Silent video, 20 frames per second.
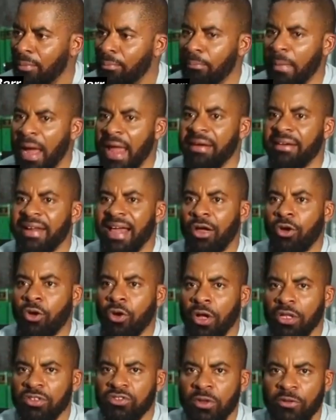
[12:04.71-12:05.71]
my
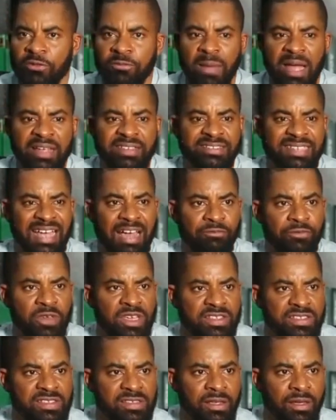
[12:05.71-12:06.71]
records of my
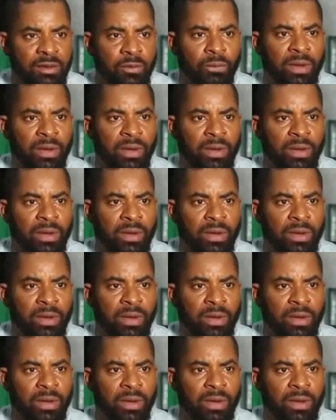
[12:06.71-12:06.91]
service,